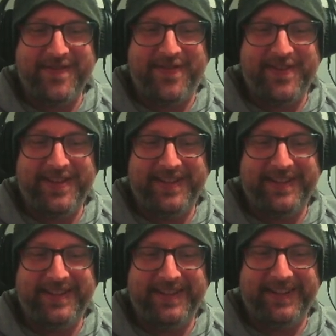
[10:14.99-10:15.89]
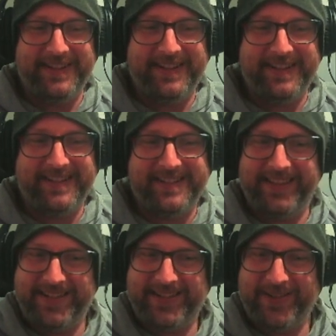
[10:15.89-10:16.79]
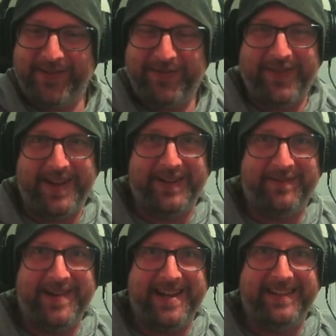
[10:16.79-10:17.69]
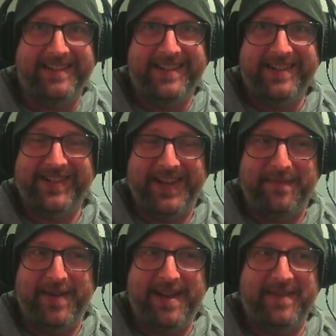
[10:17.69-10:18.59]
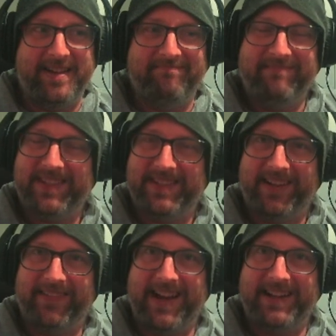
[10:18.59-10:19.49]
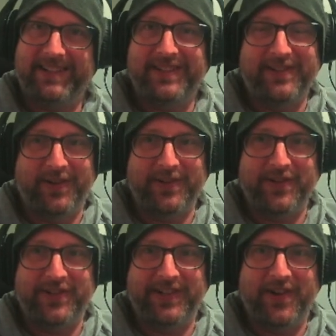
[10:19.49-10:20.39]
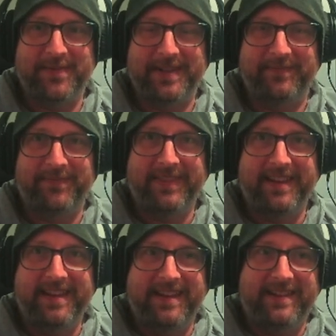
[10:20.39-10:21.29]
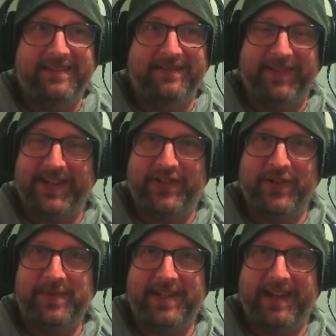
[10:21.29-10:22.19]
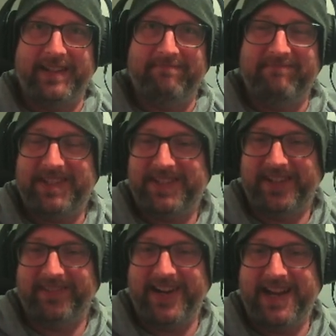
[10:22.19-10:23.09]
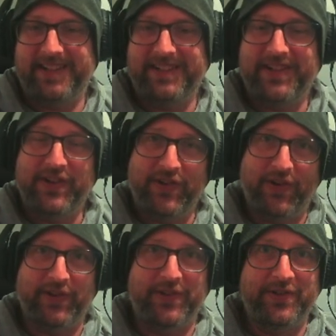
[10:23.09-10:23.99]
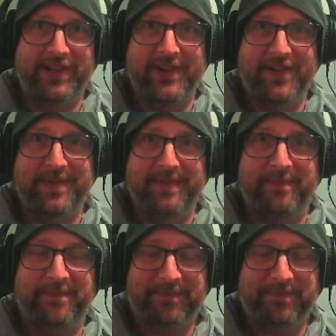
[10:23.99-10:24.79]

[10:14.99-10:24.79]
The So that's sort of faded away. Shazam Batman, still around, not hugely common. Flash Doomsday, still around, not hugely common.